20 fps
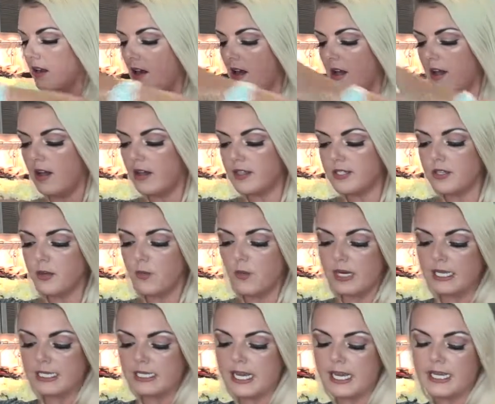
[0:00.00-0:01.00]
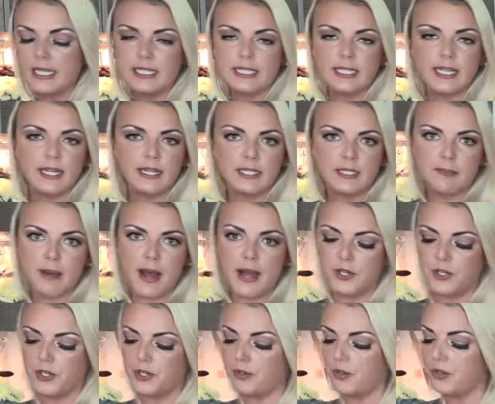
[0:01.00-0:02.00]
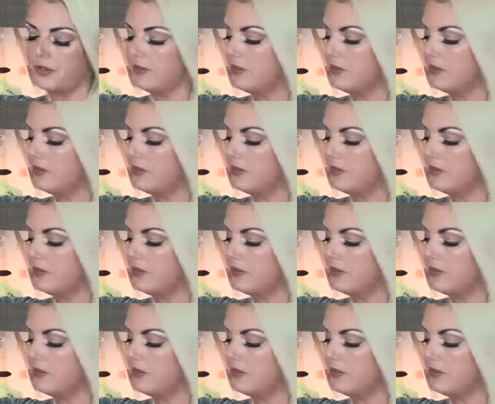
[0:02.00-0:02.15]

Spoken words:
I also want to taste the gazpacho.